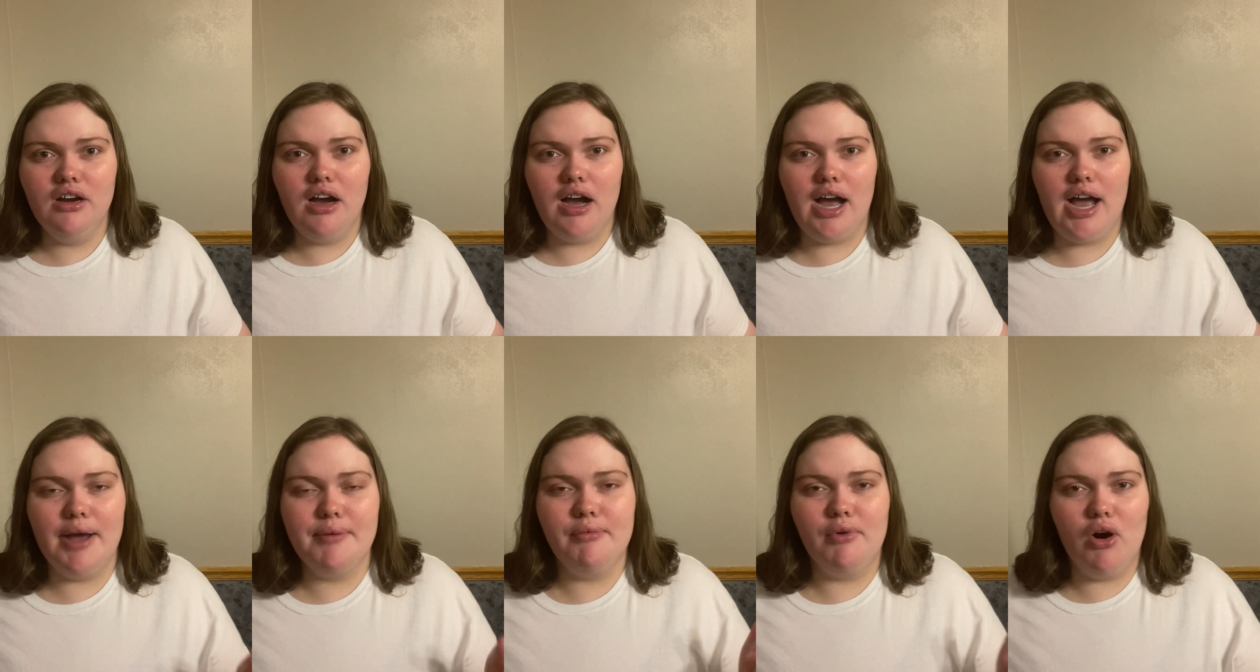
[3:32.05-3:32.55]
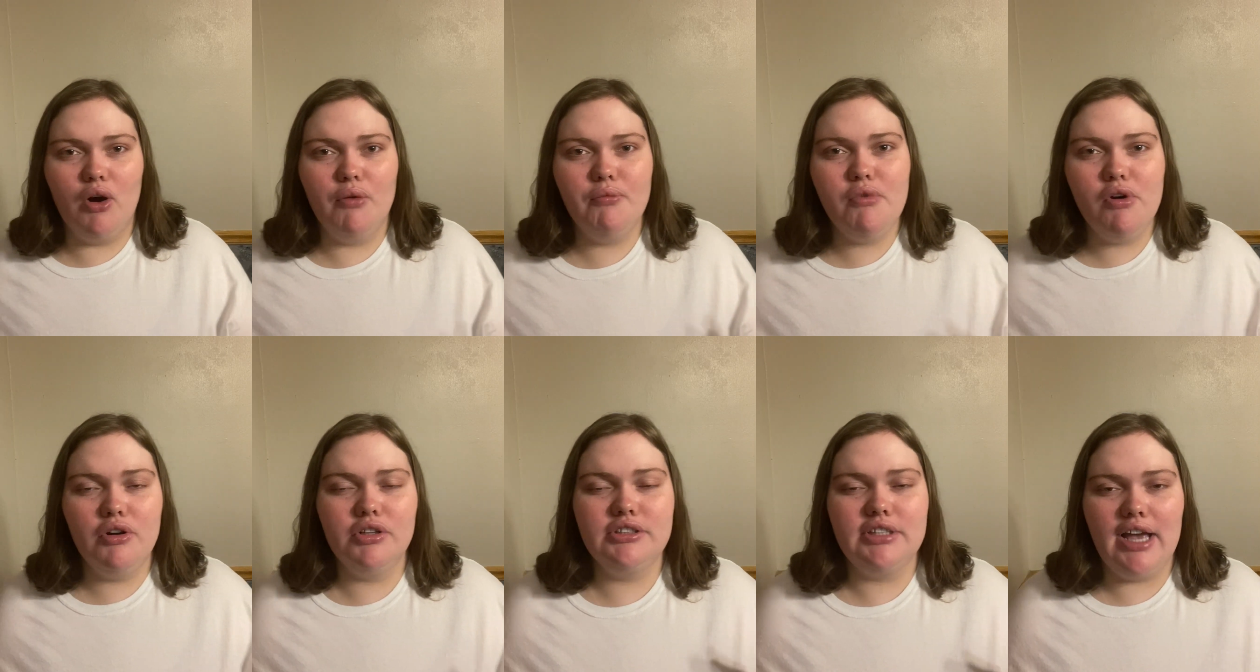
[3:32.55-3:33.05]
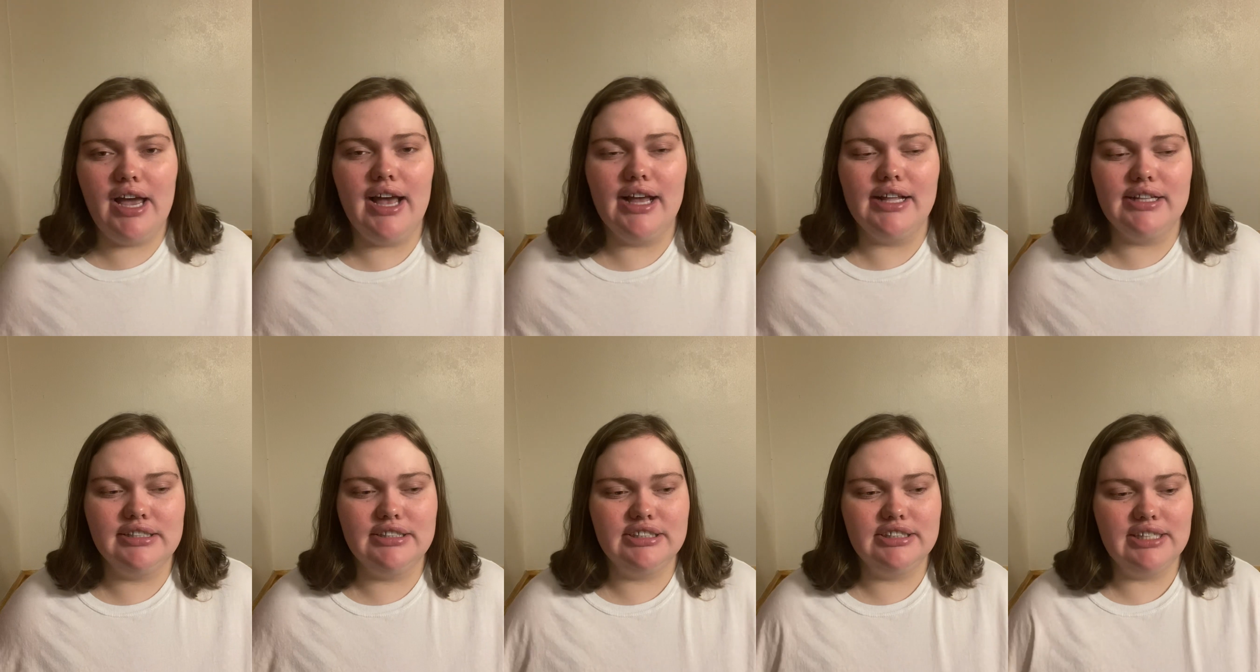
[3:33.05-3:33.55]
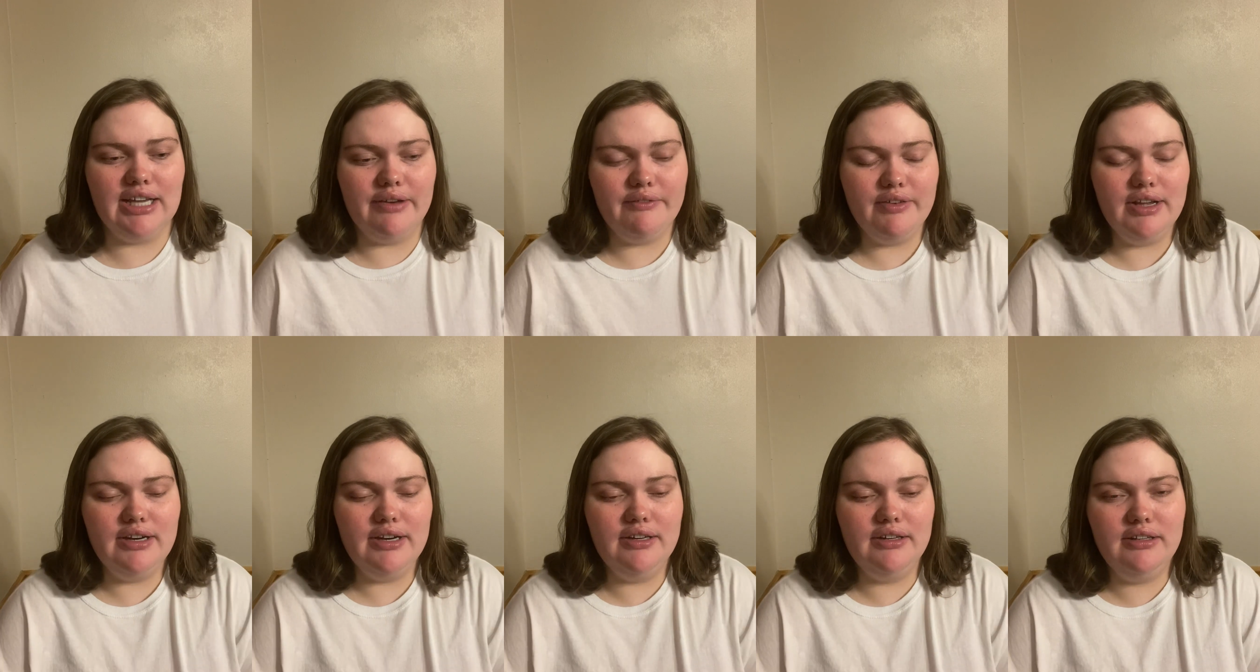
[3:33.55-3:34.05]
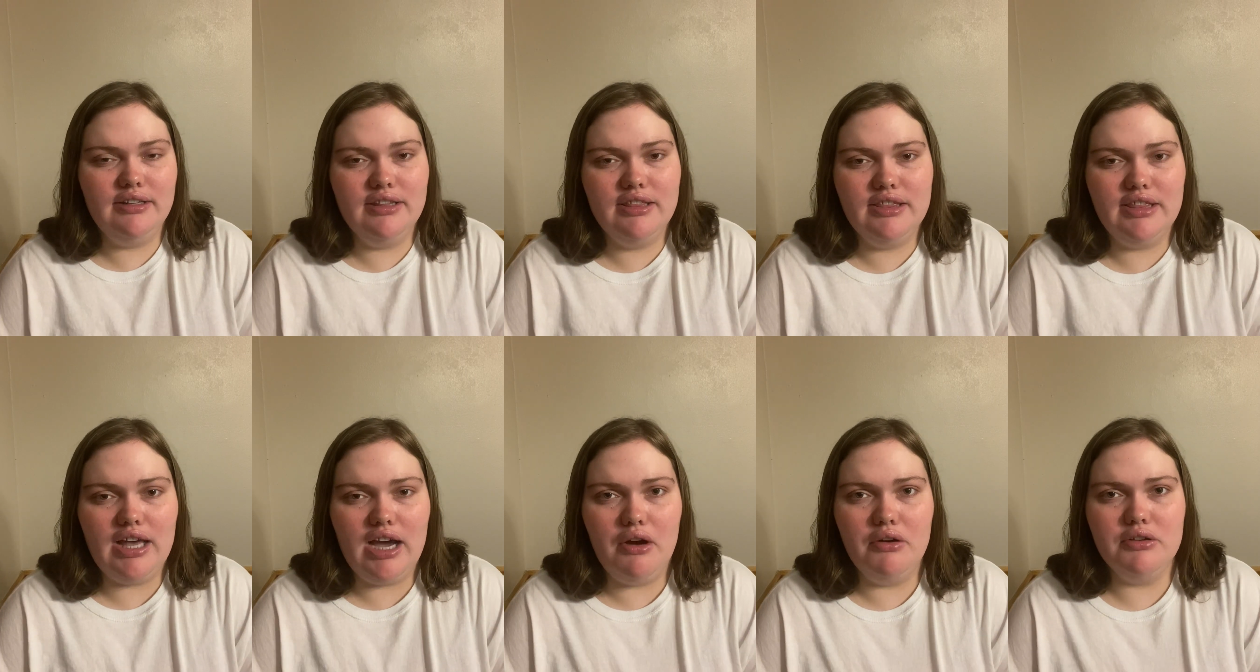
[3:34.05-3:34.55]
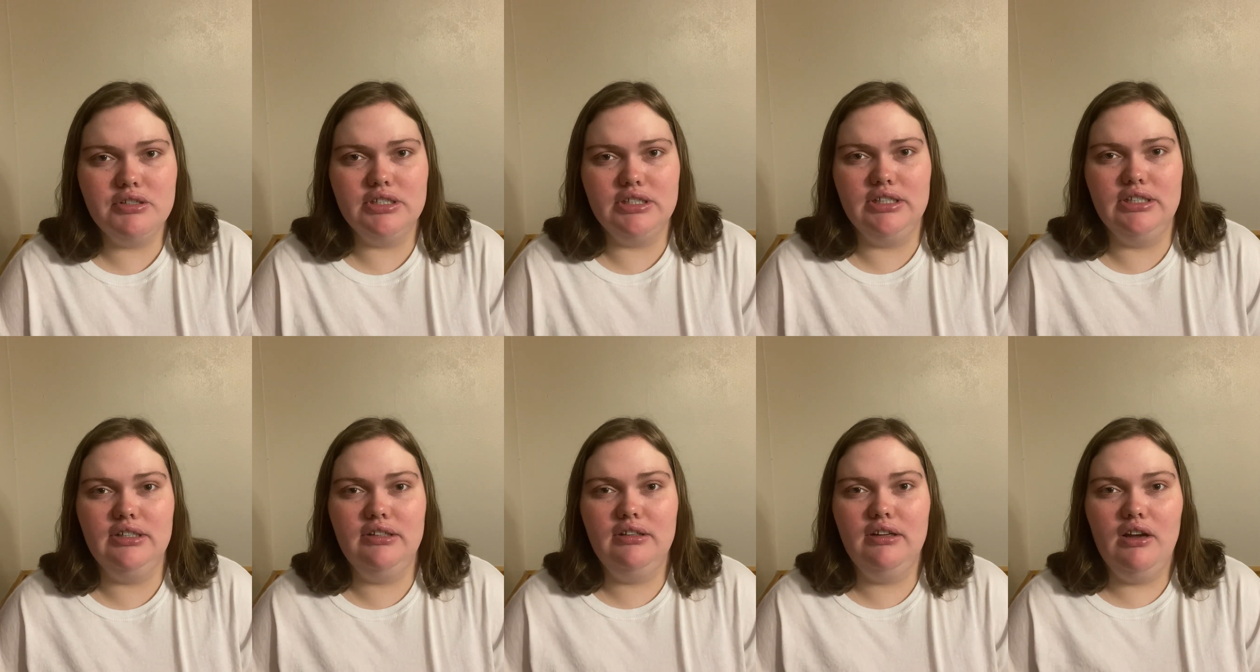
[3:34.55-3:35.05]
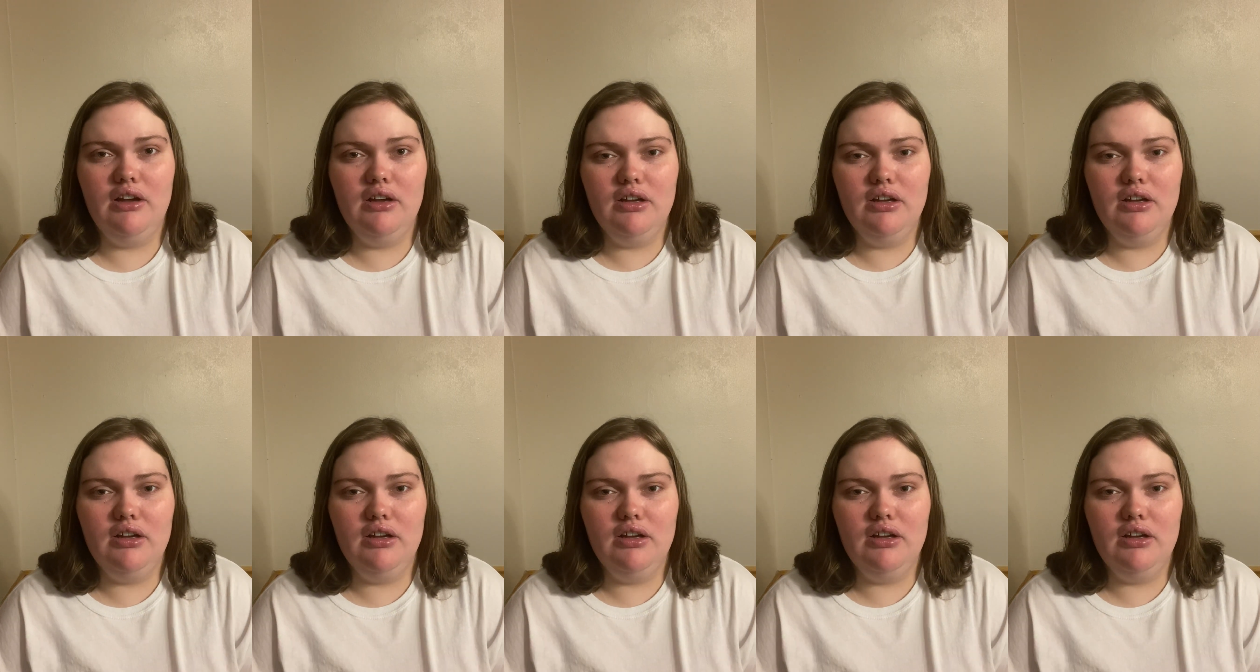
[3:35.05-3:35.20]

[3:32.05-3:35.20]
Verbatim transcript: I'm almost at seven thousand